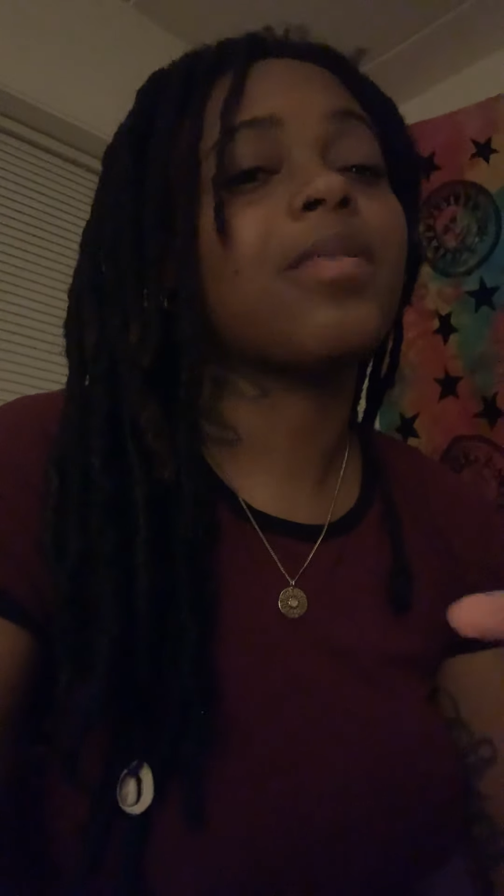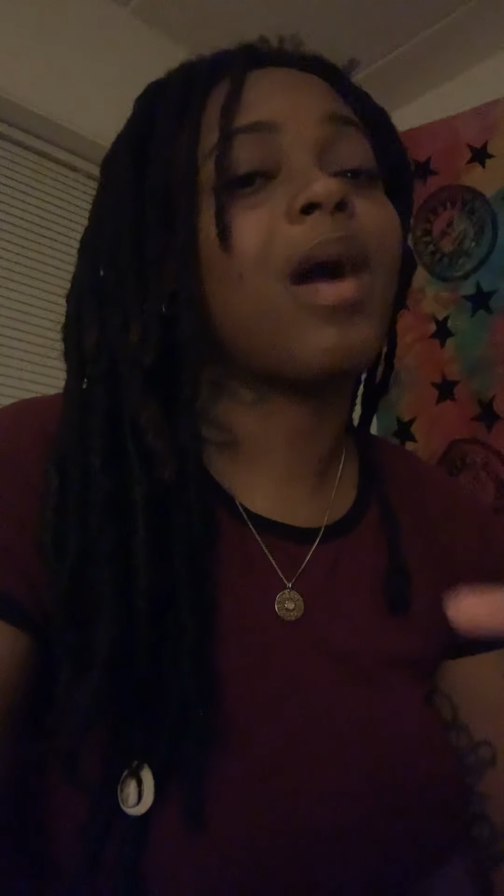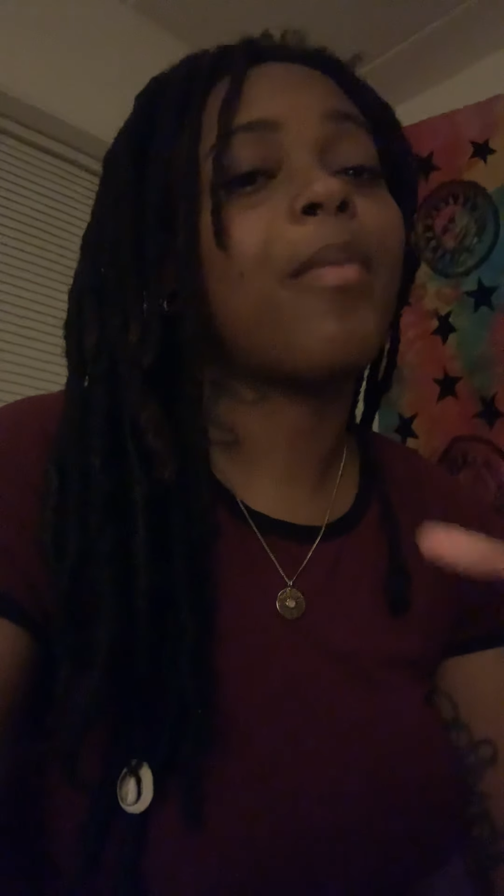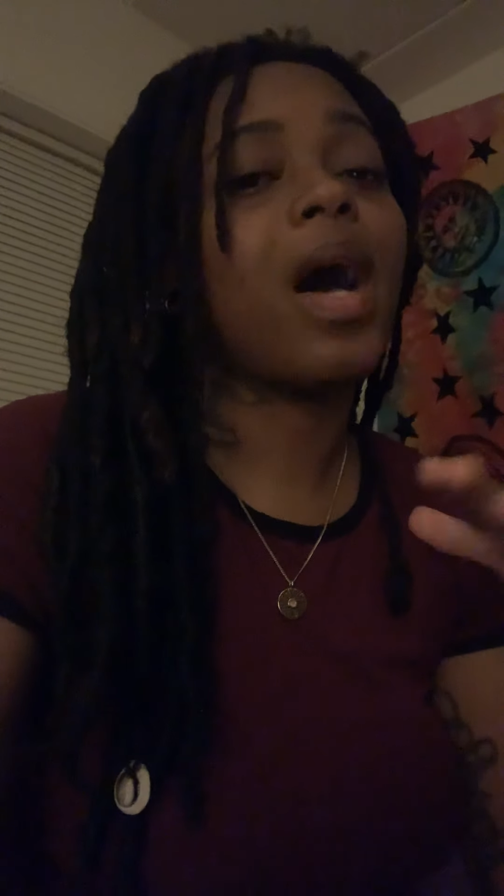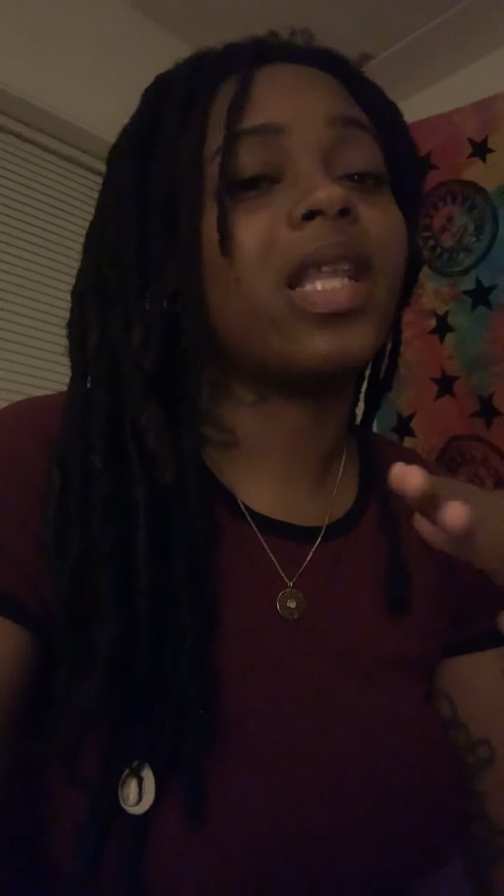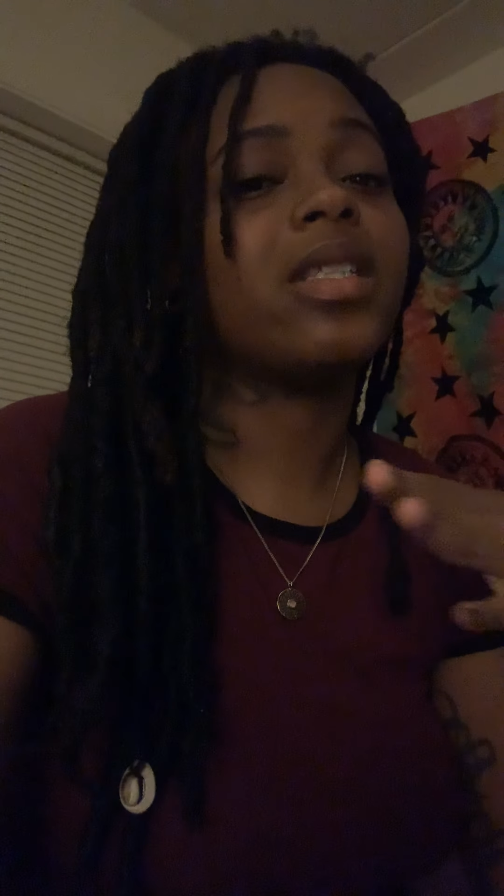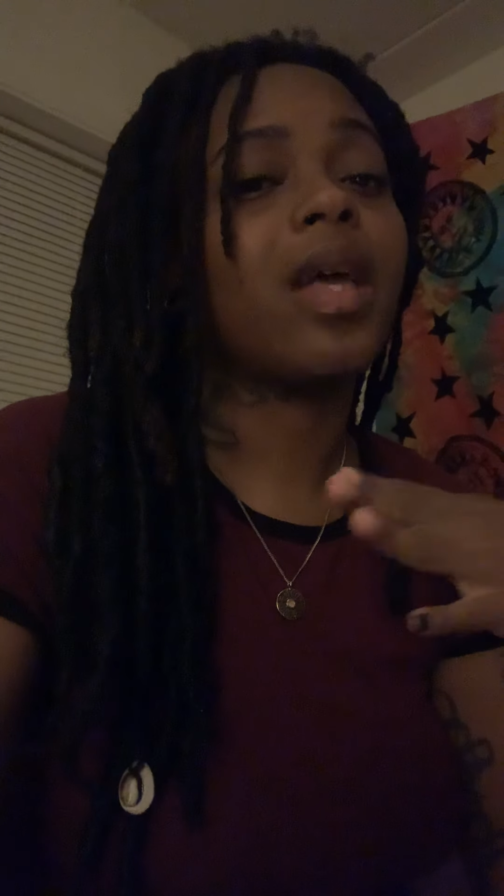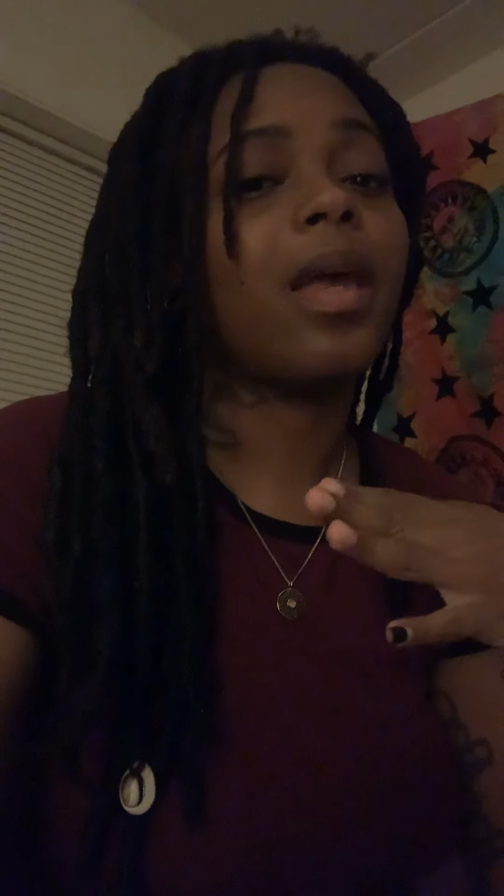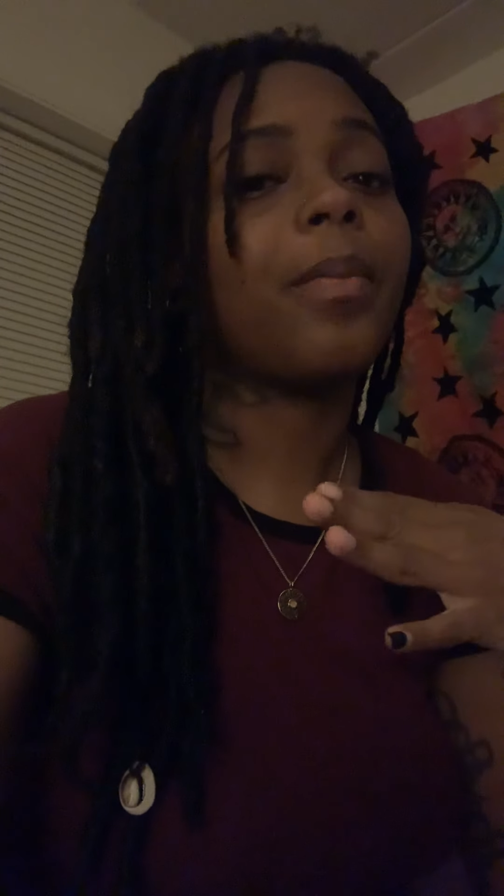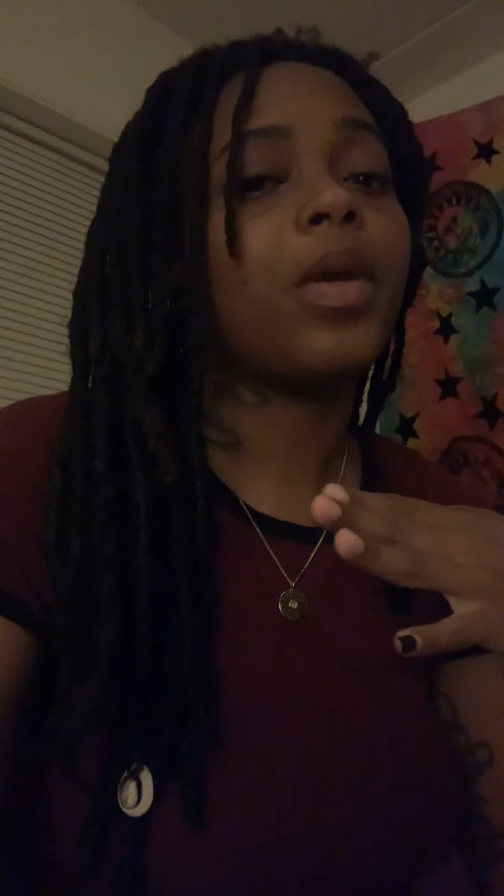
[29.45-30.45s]
my body
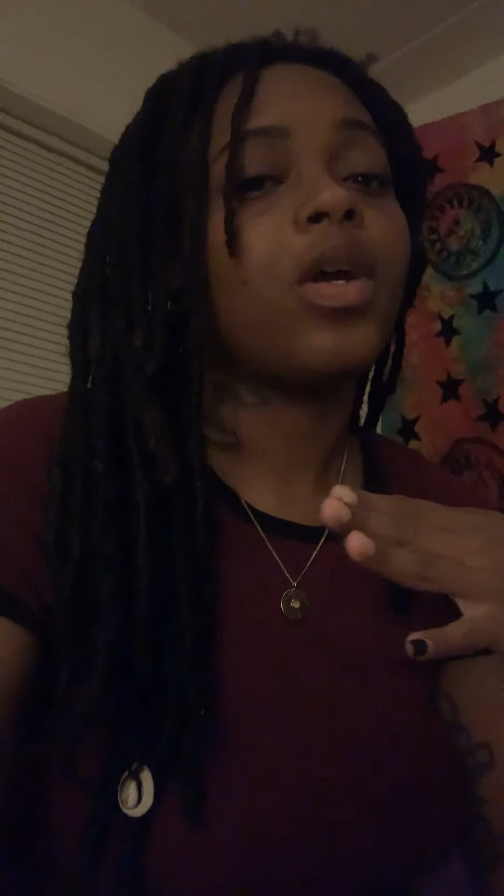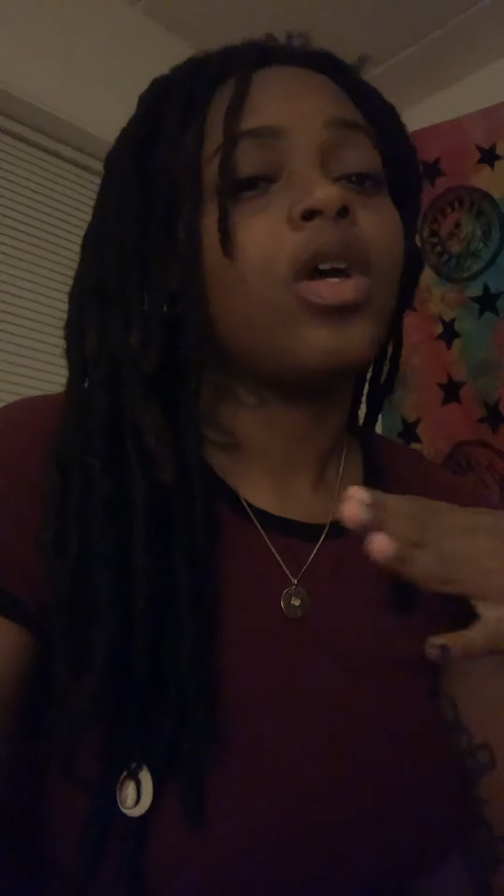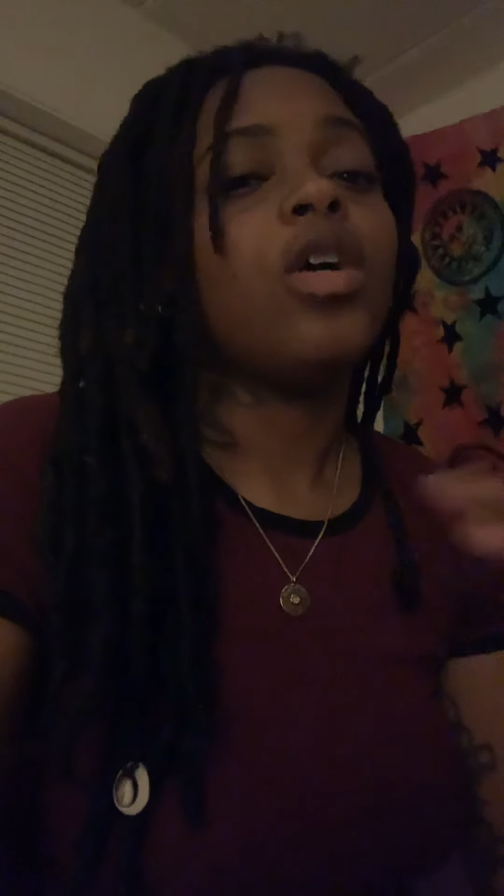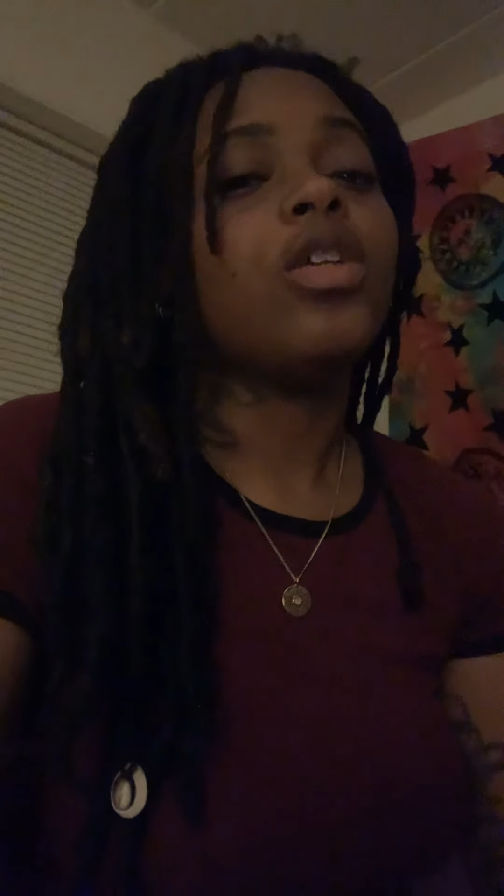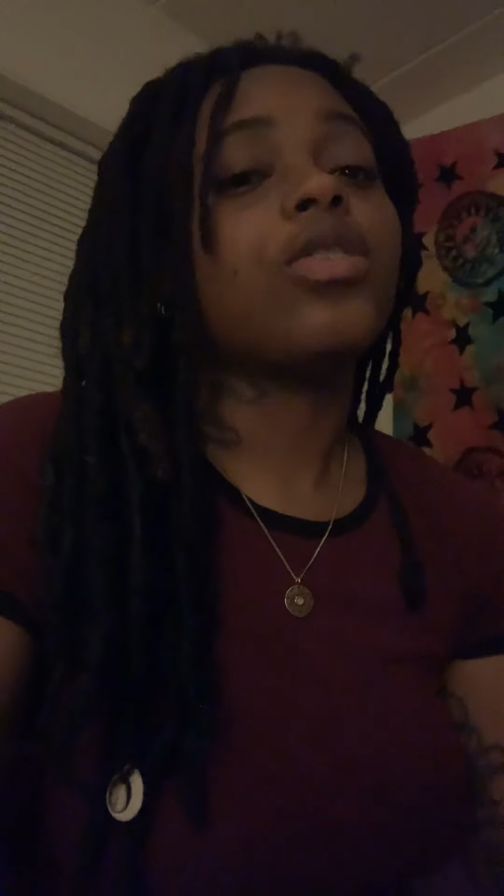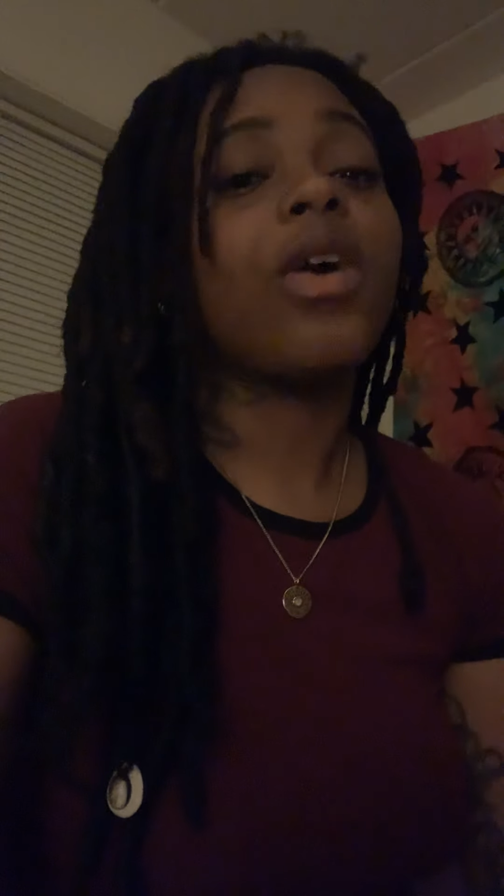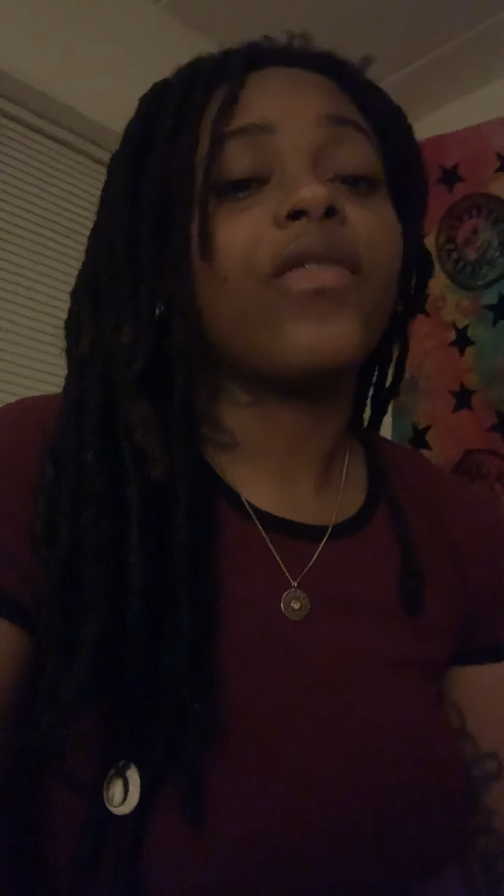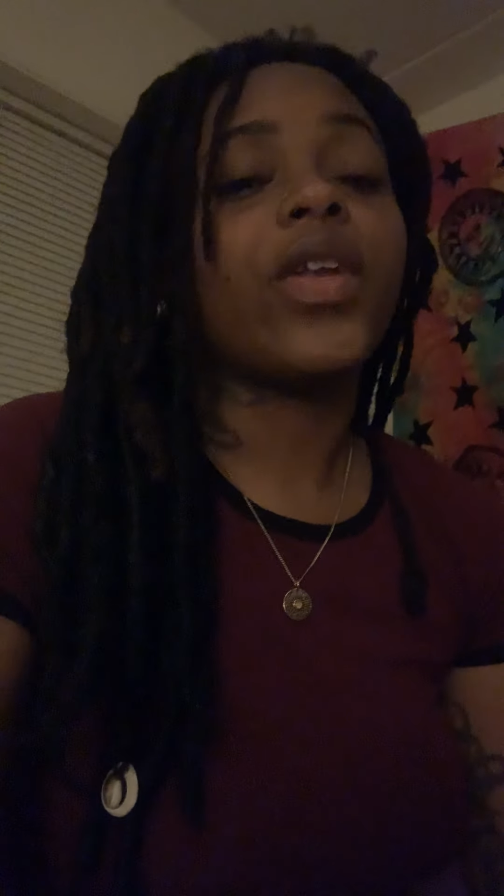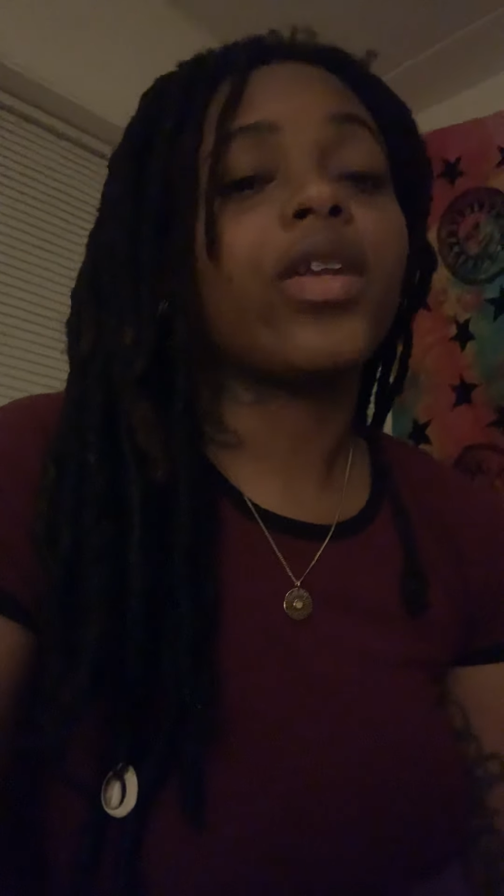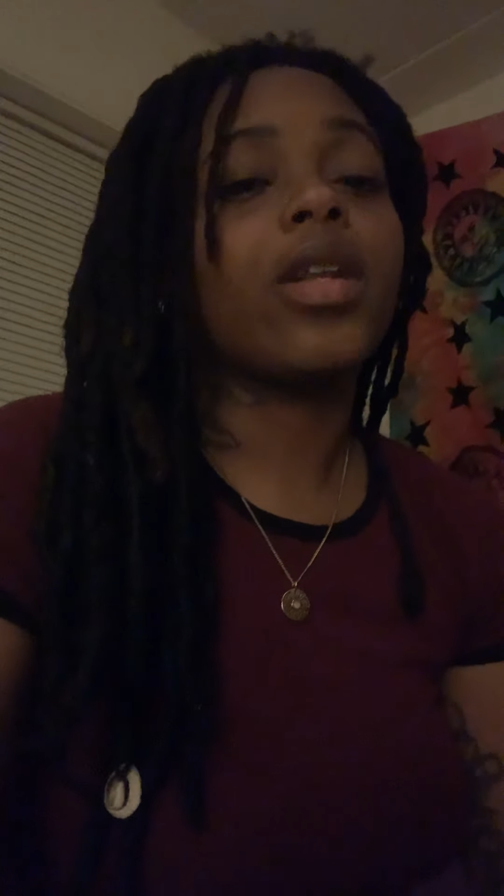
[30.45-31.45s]
type. So I
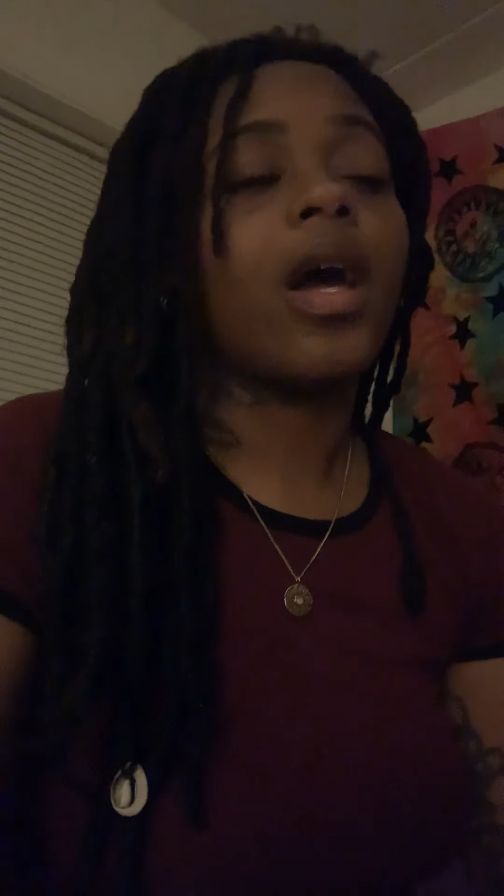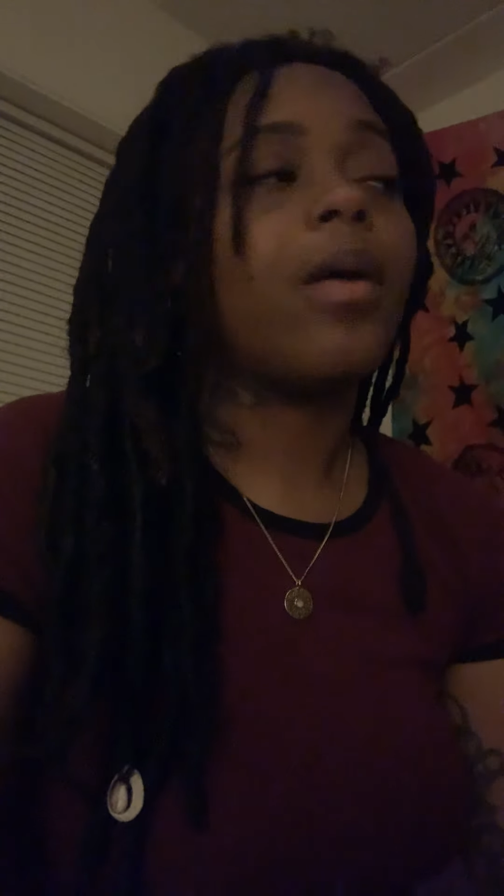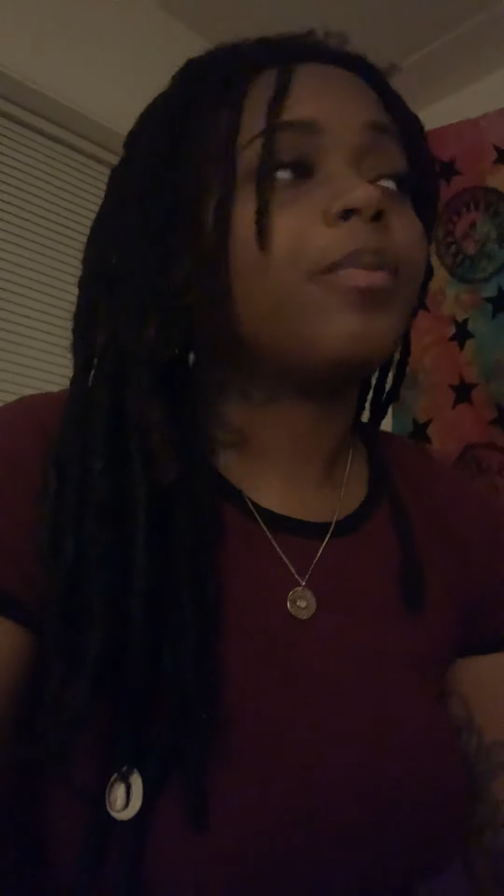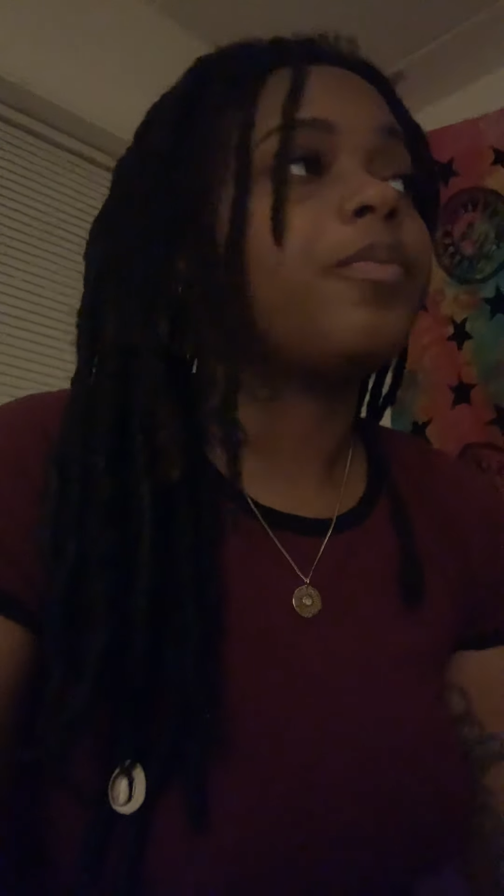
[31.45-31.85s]
figured it out.